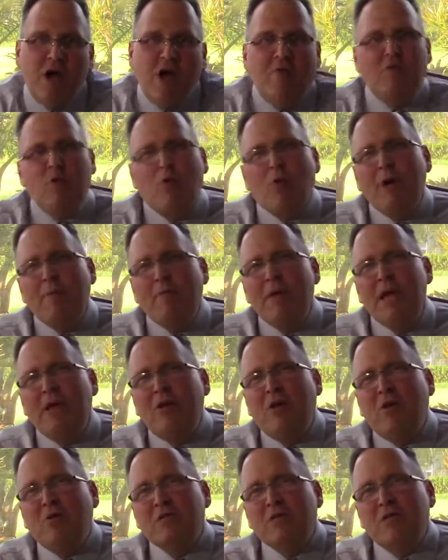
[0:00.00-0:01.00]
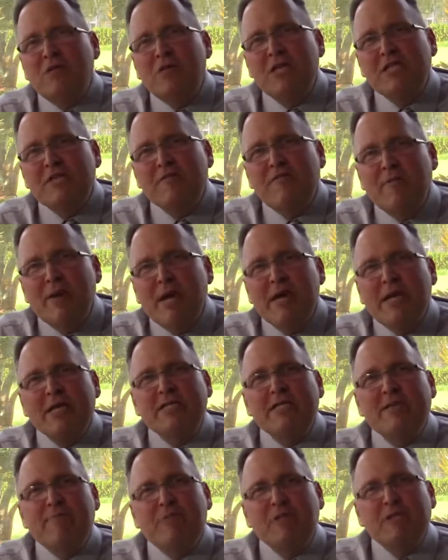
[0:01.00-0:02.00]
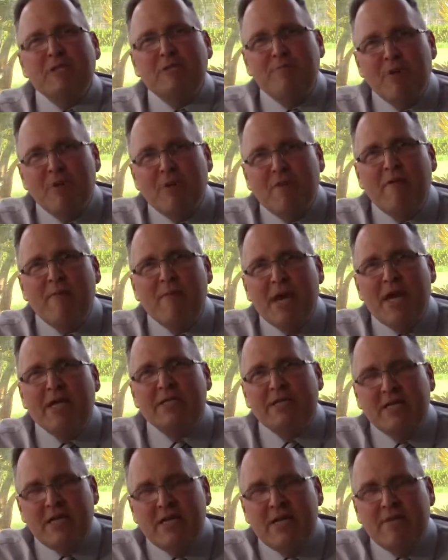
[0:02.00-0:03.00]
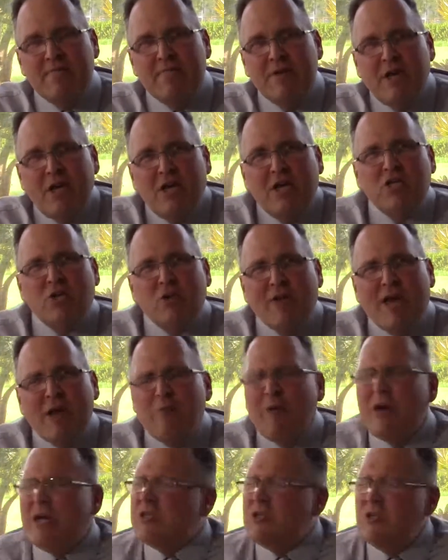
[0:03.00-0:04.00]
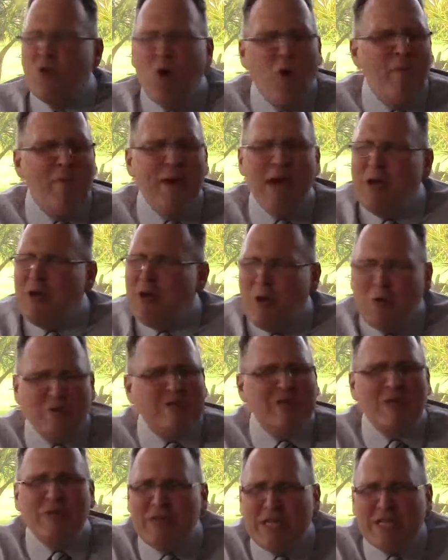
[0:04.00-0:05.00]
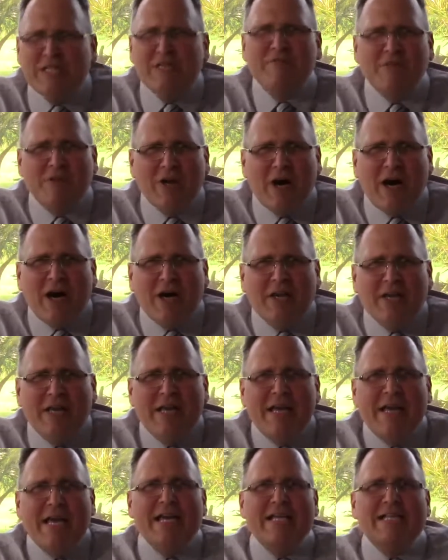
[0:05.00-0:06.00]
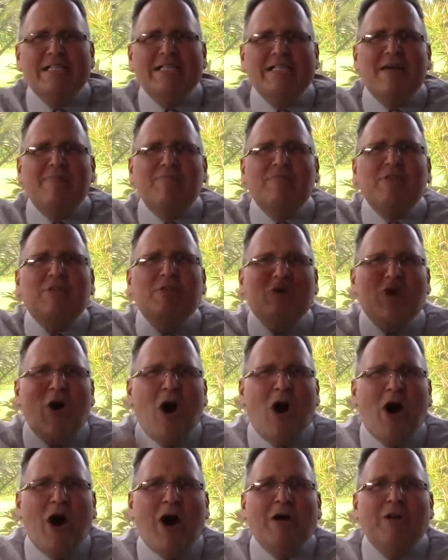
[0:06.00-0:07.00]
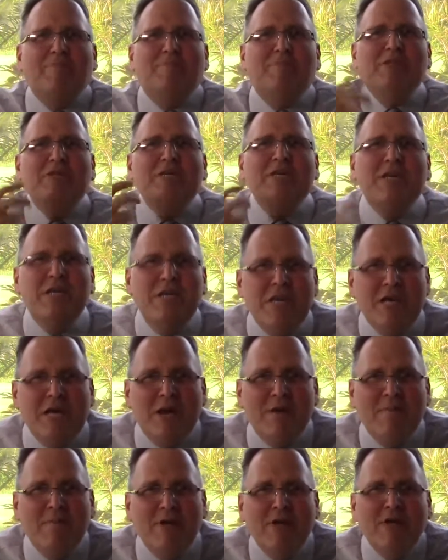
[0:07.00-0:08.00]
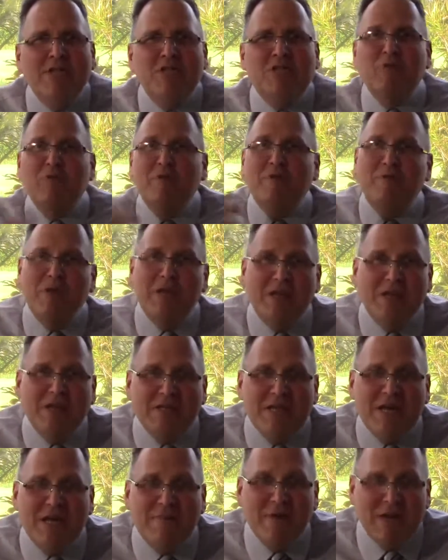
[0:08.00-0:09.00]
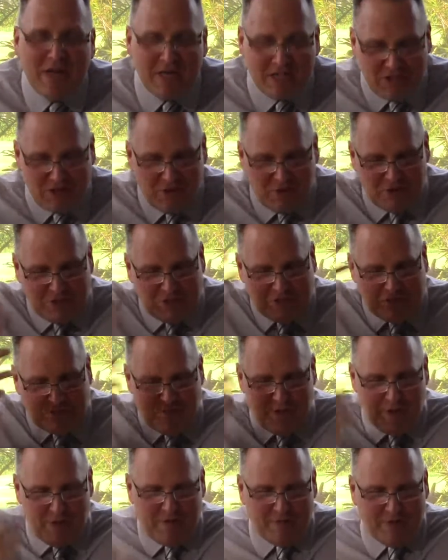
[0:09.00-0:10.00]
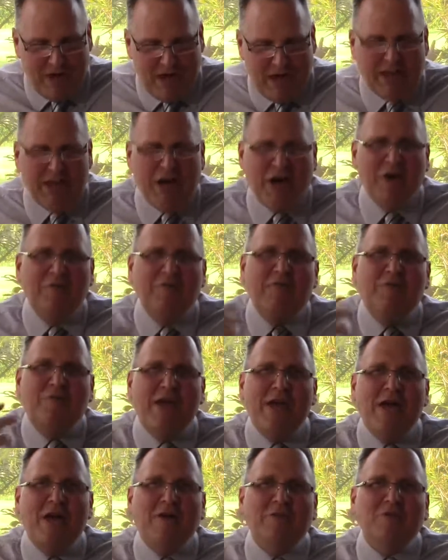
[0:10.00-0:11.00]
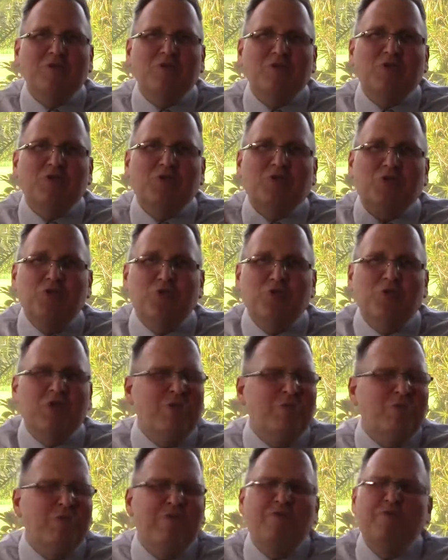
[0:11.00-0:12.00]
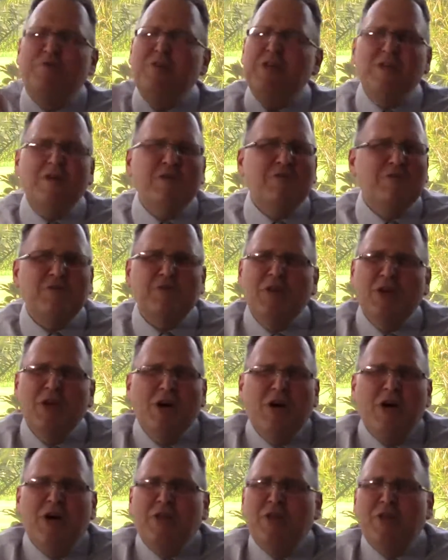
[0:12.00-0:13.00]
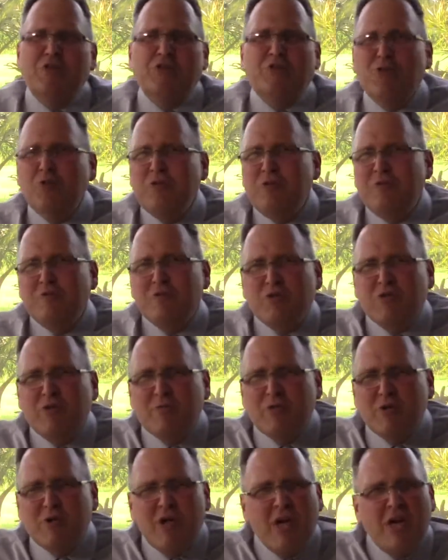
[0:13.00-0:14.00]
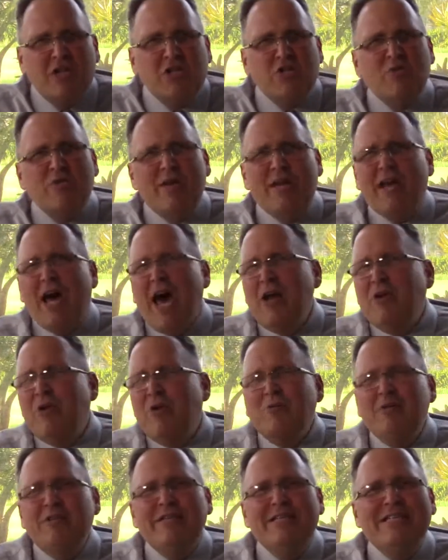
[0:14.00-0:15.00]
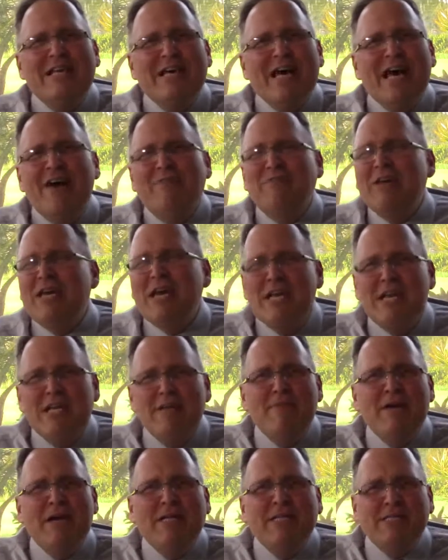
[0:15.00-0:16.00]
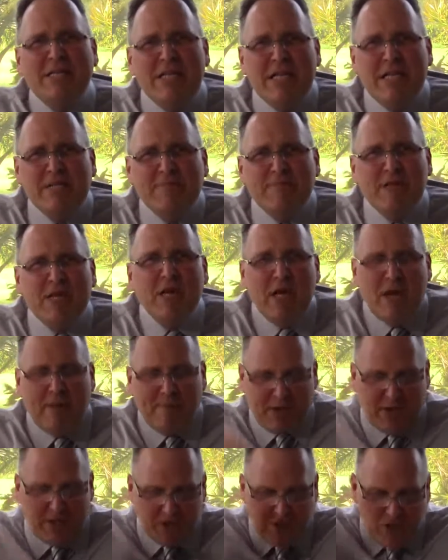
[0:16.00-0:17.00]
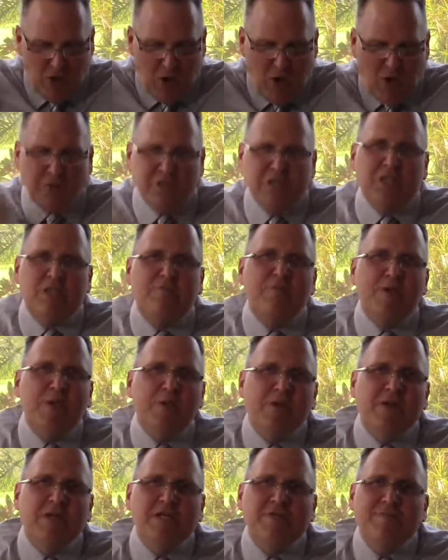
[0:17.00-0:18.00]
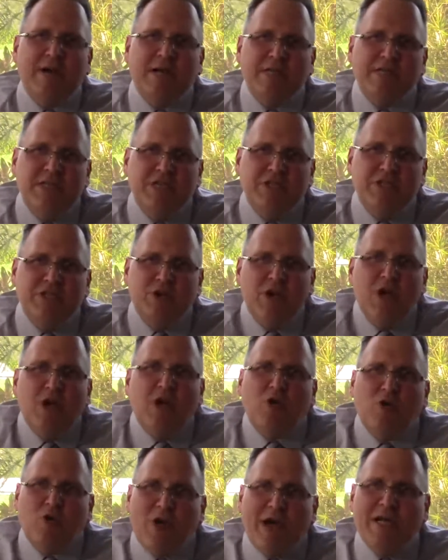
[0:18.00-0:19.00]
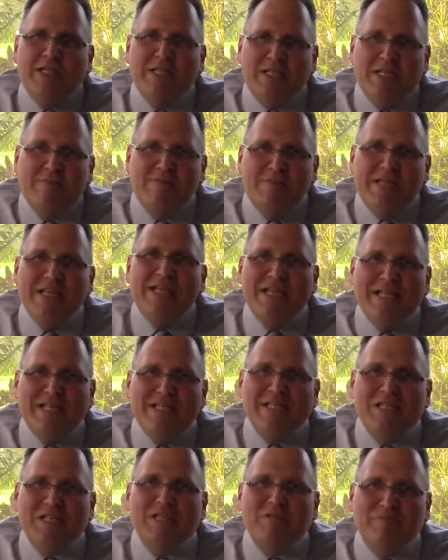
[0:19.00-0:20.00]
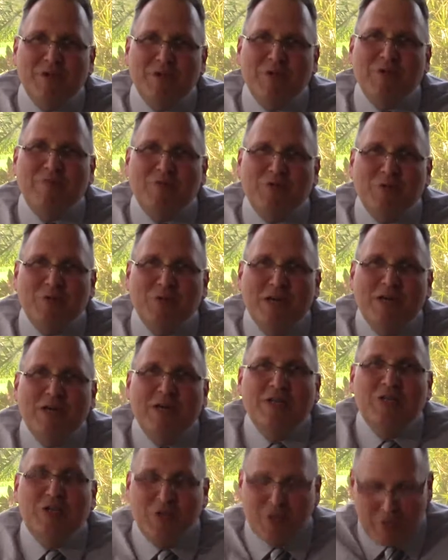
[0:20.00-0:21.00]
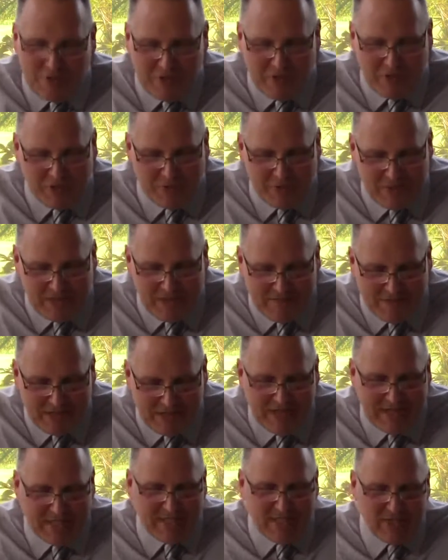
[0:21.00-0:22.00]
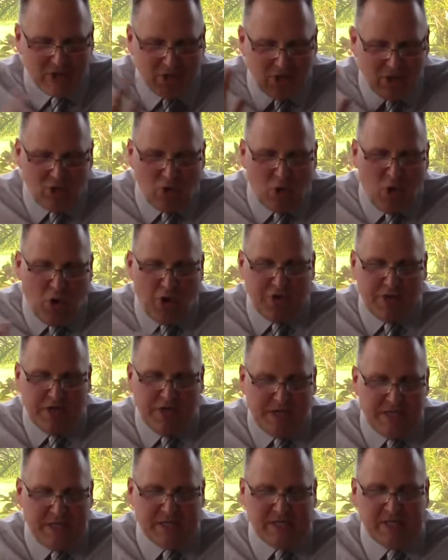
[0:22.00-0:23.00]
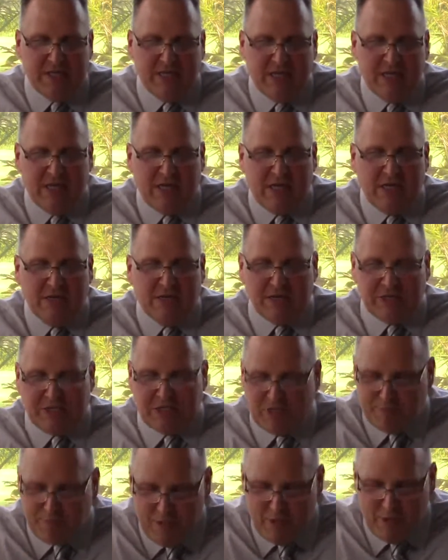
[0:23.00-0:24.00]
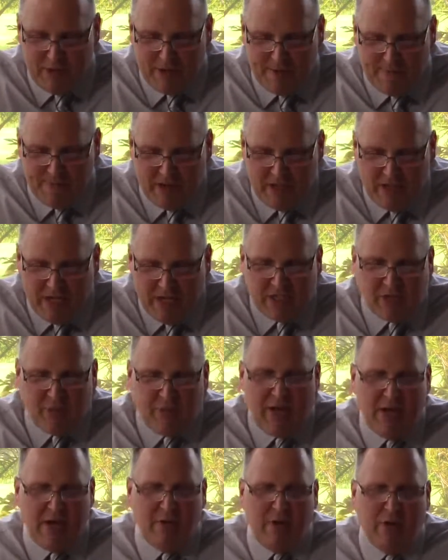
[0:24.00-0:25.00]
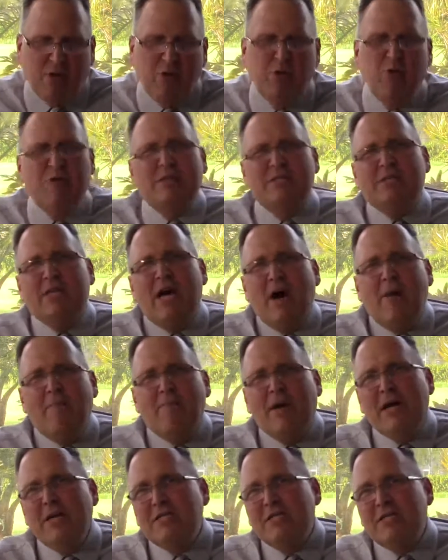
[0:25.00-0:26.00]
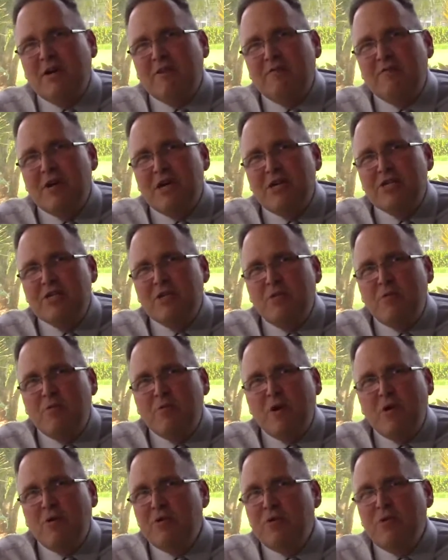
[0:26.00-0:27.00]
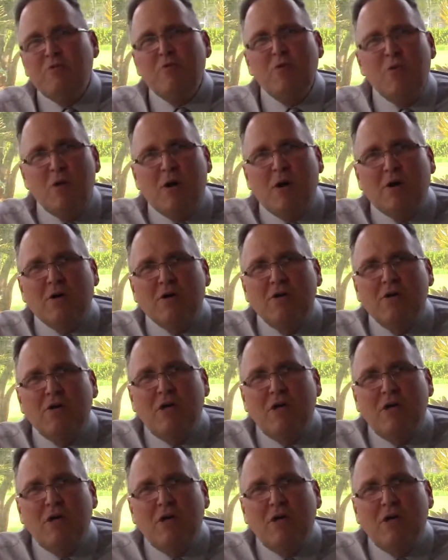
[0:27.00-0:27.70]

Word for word: For what man knows the things of a man except the spirit of a man is in him? So likewise, no man knows the things of God except God be in him to reveal it to him. So the Spirit of God unveils the truth and reveals the truth of Scripture so that I don't need have any man teach me because the Holy Spirit is my teacher. Christ in me is the Spirit of truth. 2 Corinthians 3.17 says the Lord is the Spirit. So anyone who would doubt my salvation, well, you're wrong.